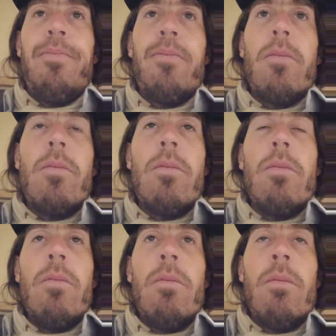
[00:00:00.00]

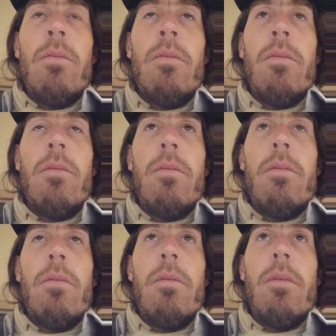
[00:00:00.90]

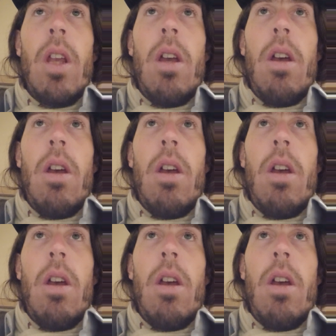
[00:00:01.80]
(no one is talking)